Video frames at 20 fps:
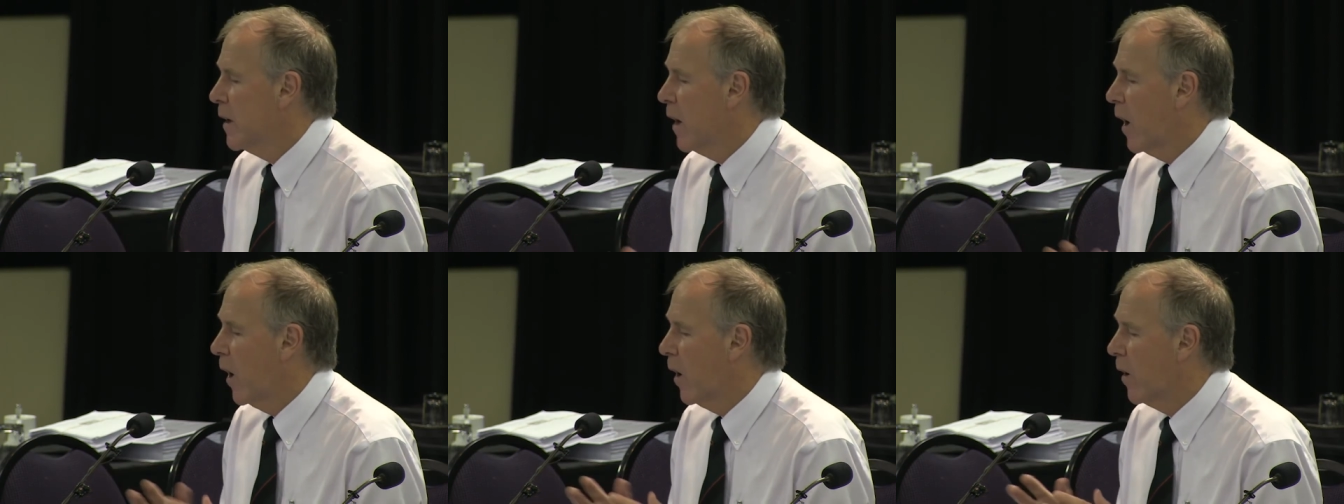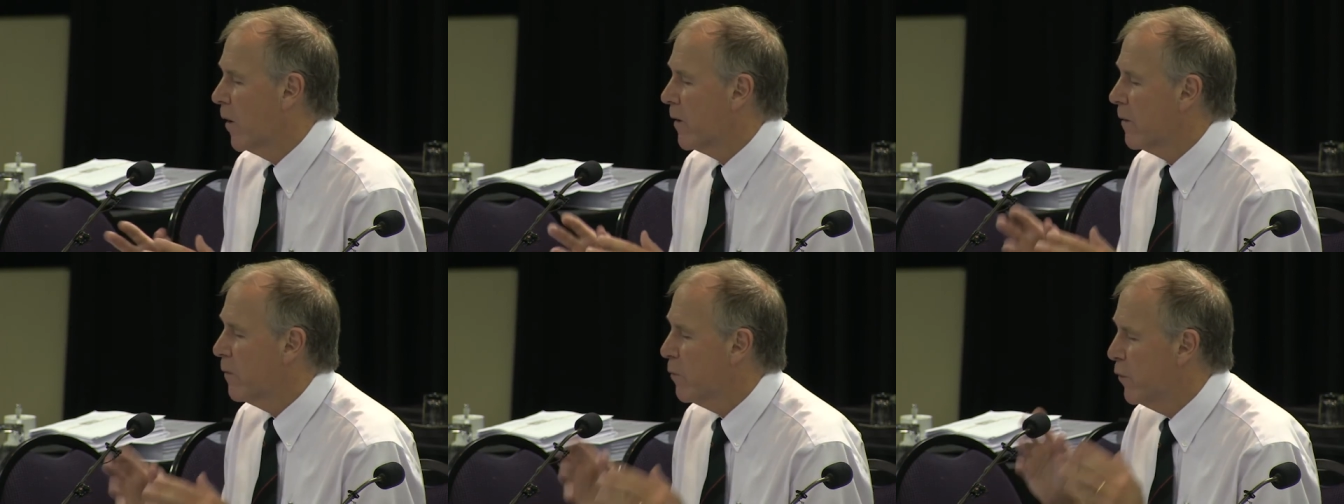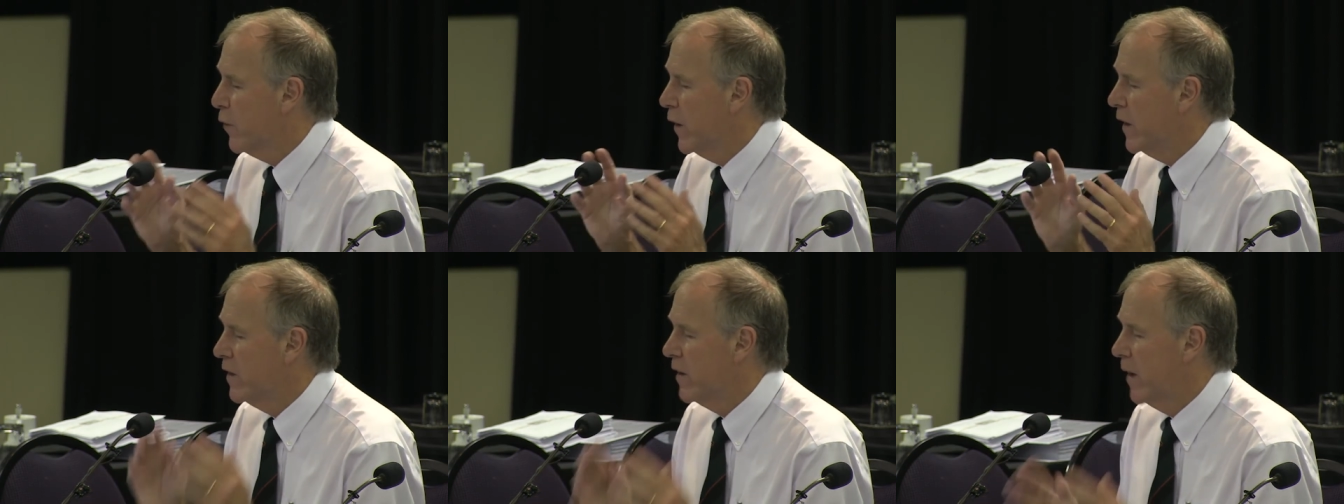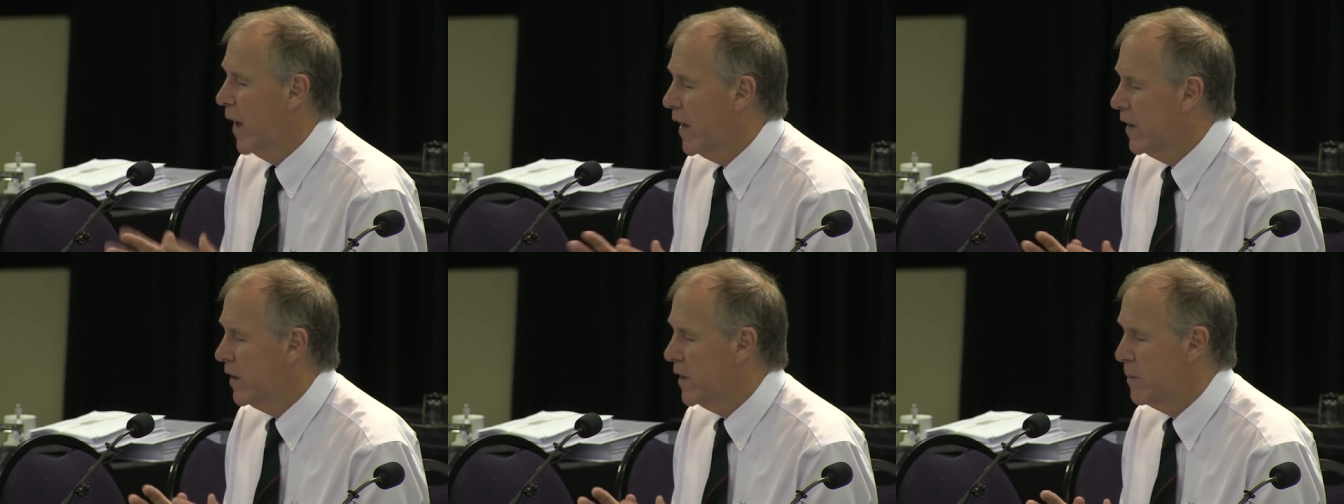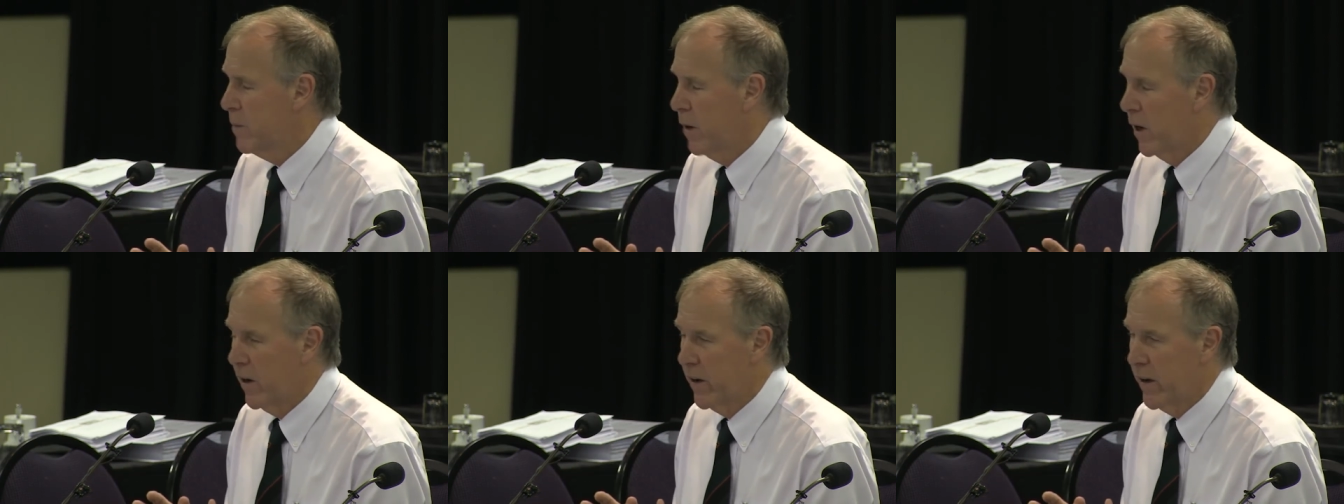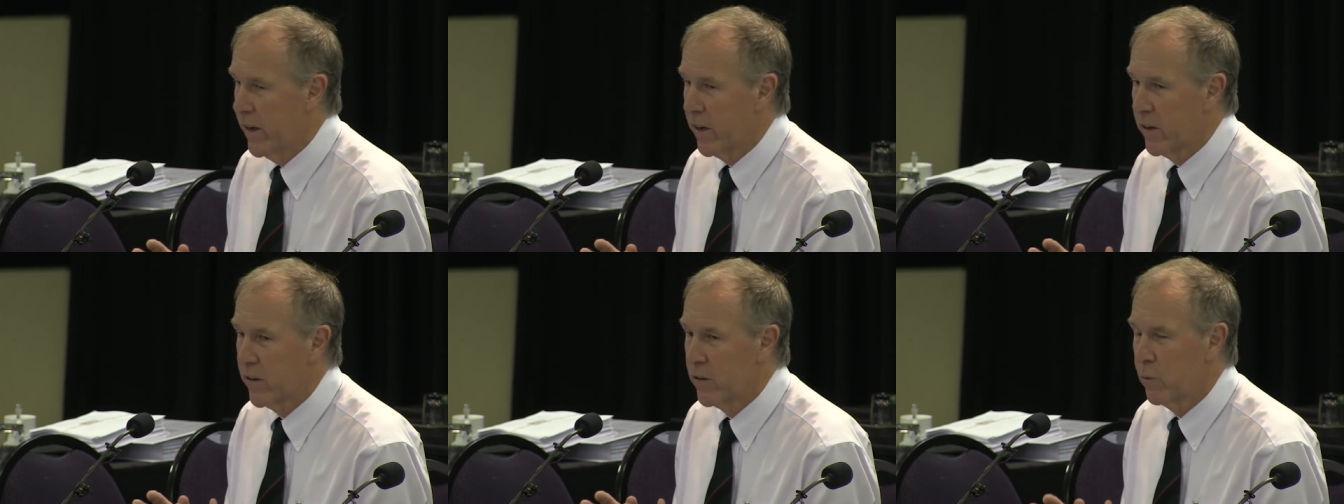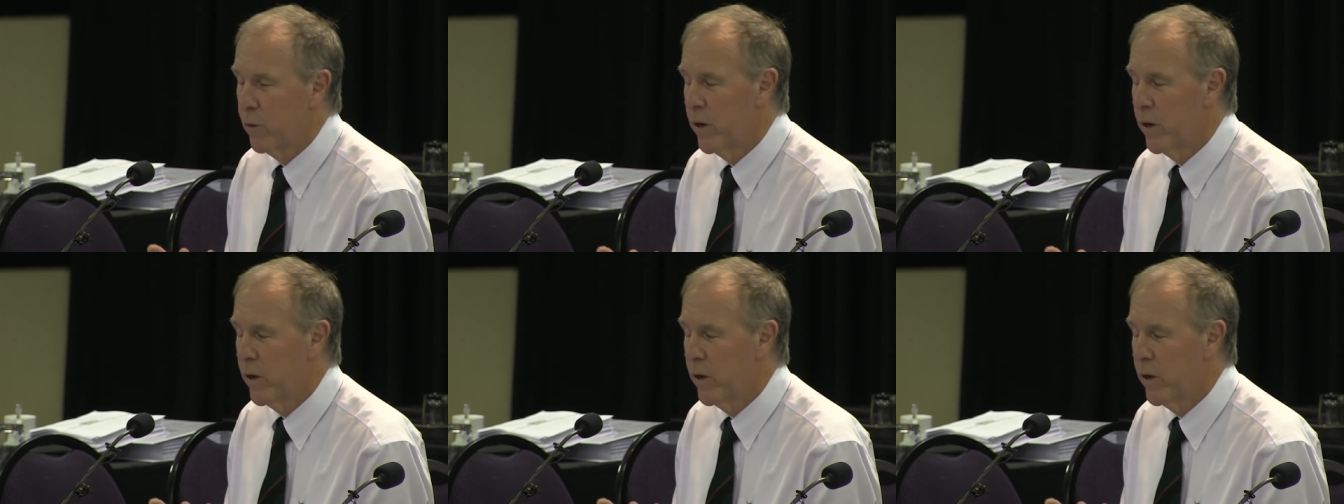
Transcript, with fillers: are fed antibiotics,